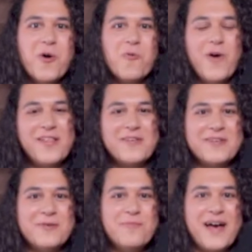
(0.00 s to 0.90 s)

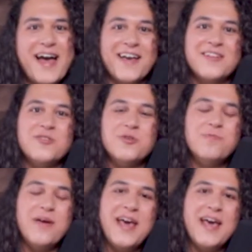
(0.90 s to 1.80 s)
Welcome back to
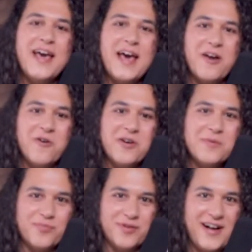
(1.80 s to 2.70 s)
Bay Area
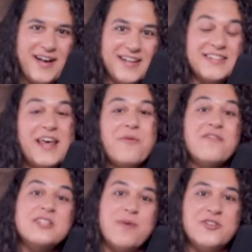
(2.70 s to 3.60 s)
Pride. Today we have
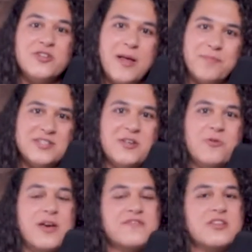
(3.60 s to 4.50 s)
a special episode.
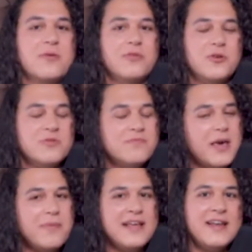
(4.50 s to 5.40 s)
We have someone who's
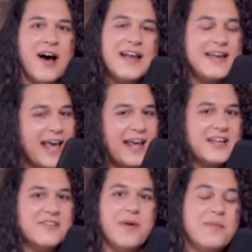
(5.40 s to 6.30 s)
maybe not
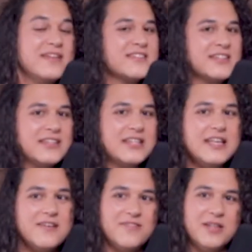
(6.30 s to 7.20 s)
native, maybe doesn't
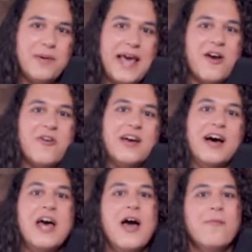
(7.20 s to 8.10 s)
live in the Bay Area,
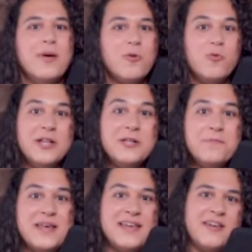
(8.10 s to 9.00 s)
but will
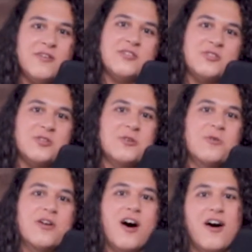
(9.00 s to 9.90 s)
be here
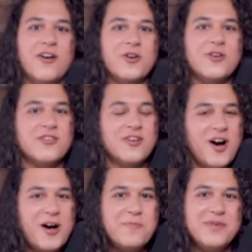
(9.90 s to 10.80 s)
soon on her
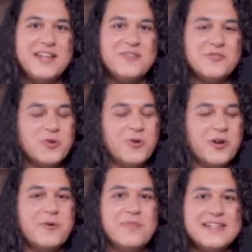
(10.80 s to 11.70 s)
comedy tour.
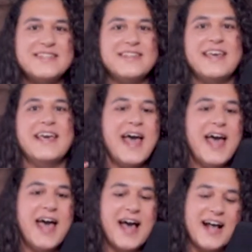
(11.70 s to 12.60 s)
Must-see,
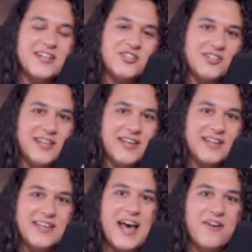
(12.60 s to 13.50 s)
Ashley
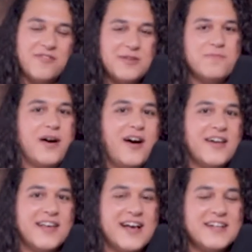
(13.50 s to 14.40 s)
Gavin,
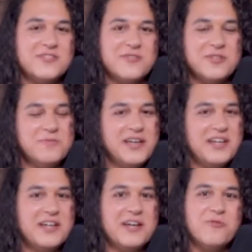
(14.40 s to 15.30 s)
podcaster,
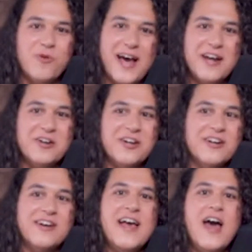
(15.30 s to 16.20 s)
comedian,
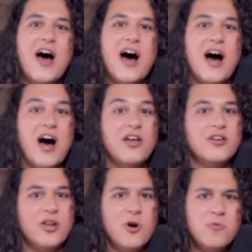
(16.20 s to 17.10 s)
writer,
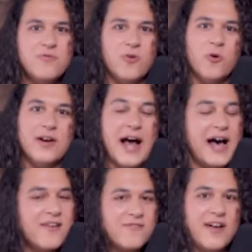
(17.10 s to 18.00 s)
known for, and
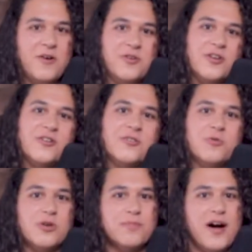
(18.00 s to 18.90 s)
I found her through
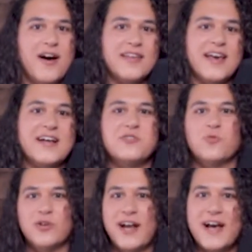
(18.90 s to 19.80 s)
her podcast,
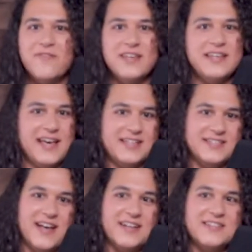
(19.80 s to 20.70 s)
We're Having Gay
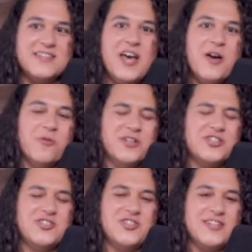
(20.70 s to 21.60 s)
Sex, which
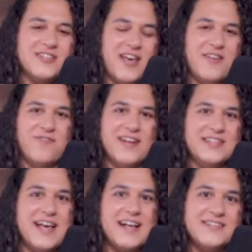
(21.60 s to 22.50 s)
is just a
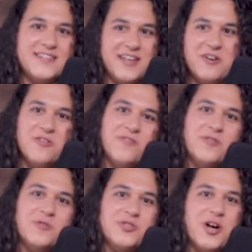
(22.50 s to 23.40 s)
fantastic interview
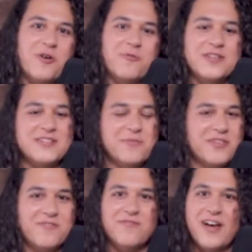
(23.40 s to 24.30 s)
show with some of the
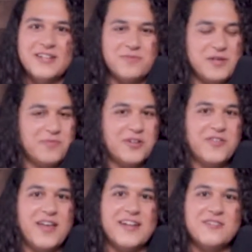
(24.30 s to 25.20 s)
funnest people
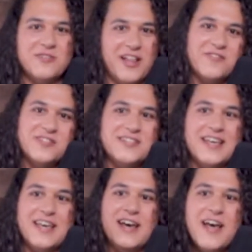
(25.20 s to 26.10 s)
that you'll ever
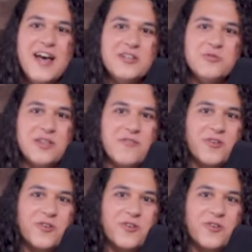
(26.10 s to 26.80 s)
see. So without further